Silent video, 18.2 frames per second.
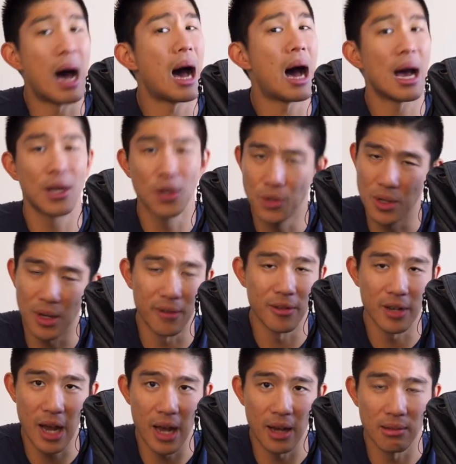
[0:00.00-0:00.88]
I use it
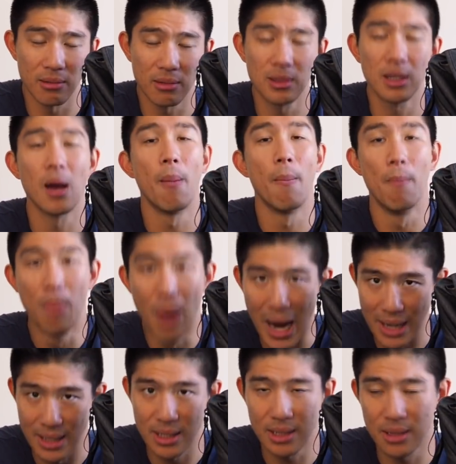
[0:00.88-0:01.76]
every day,
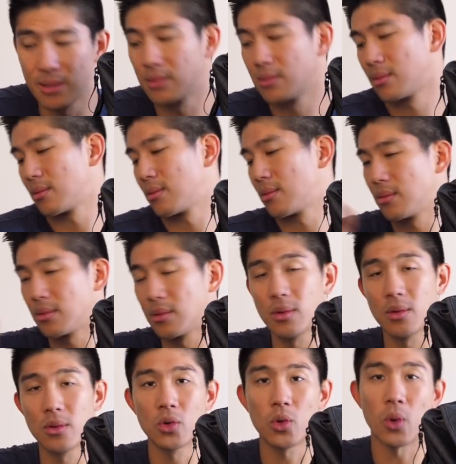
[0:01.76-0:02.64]
but
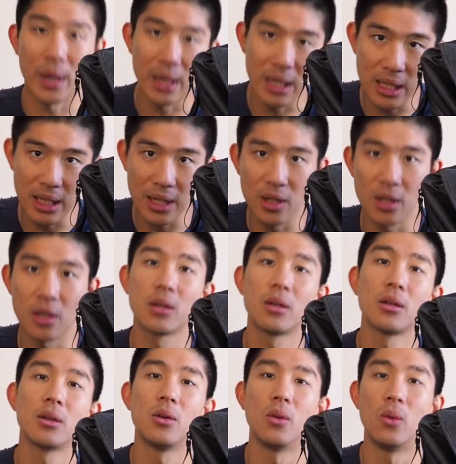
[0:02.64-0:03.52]
20 liter,
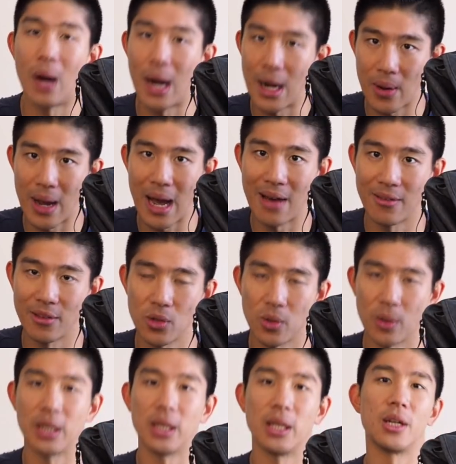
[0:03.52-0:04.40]
why do I have the
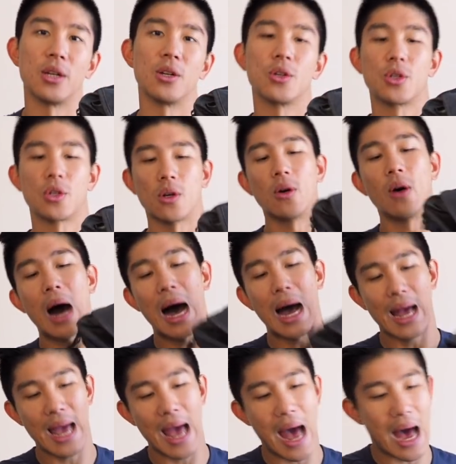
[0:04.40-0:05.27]
20 liter? So
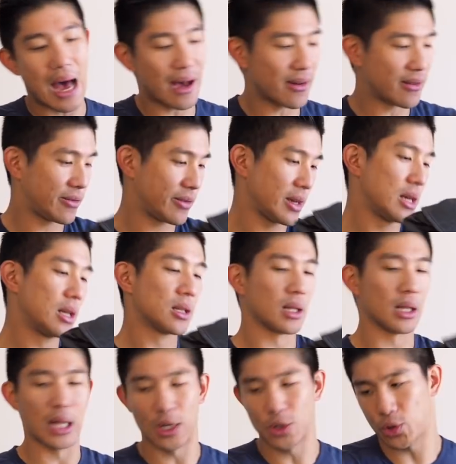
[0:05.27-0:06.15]
I have
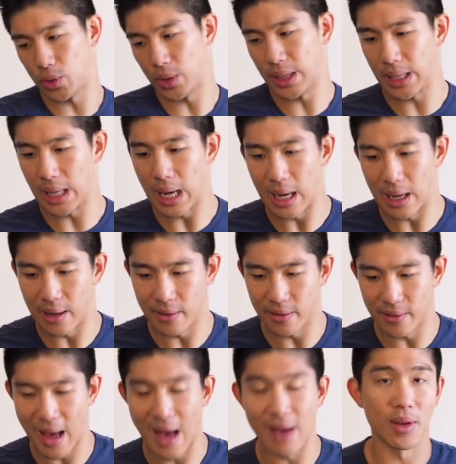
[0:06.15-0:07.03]
the luxury
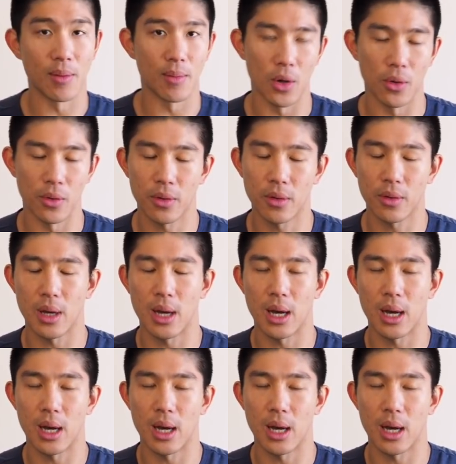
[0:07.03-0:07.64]
of having both.